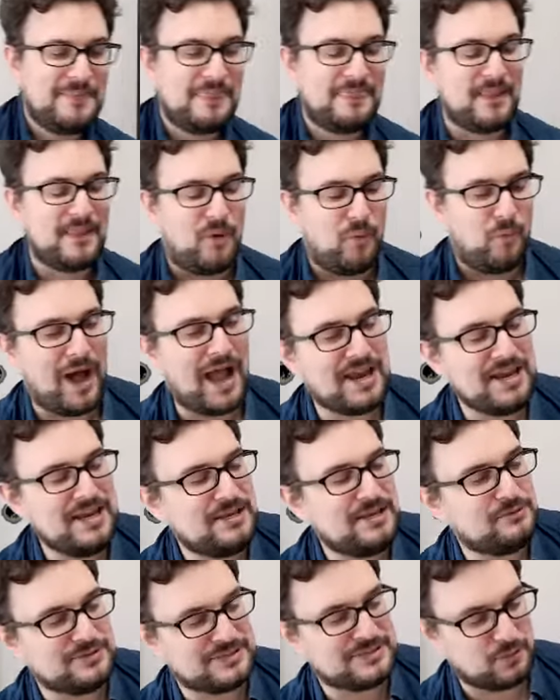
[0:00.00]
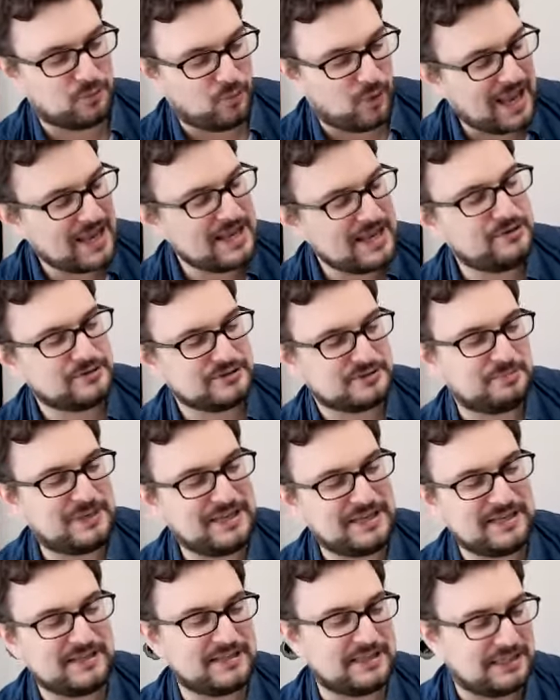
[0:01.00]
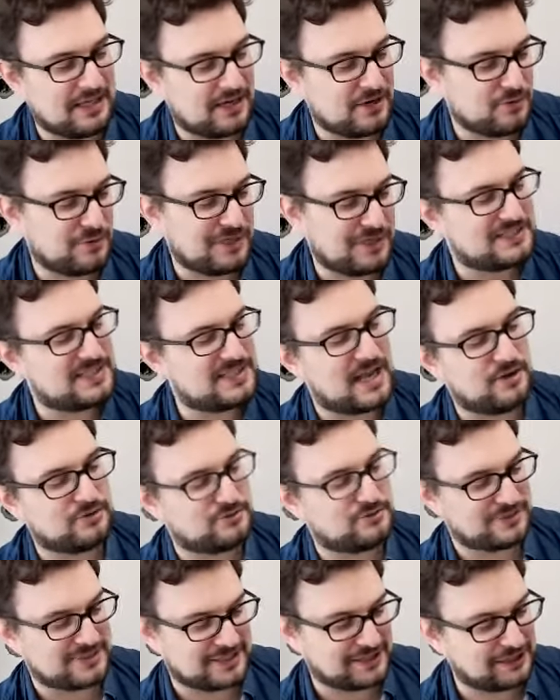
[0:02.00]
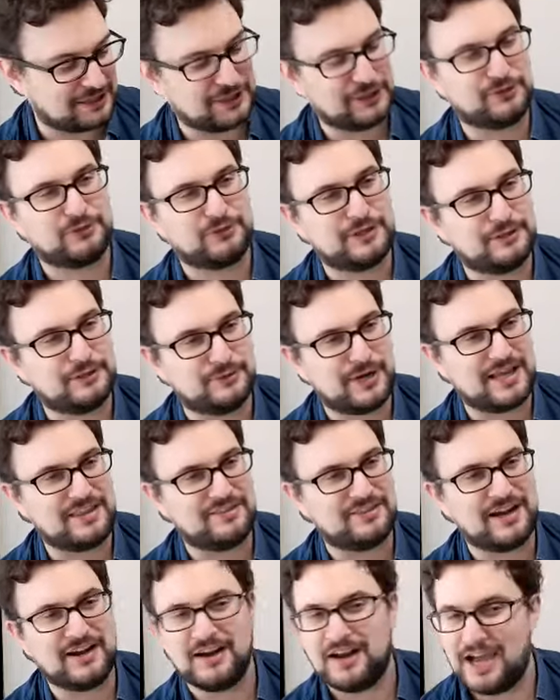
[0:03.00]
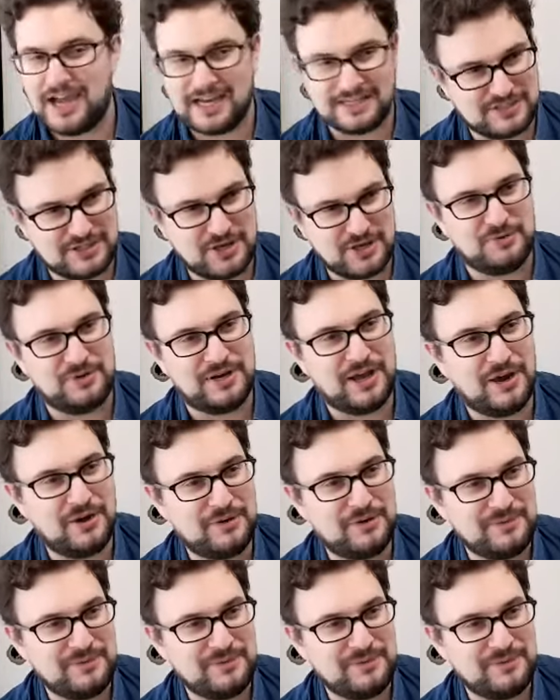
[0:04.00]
Why he was peeing in the gutter when his house was literally right there, I don't know.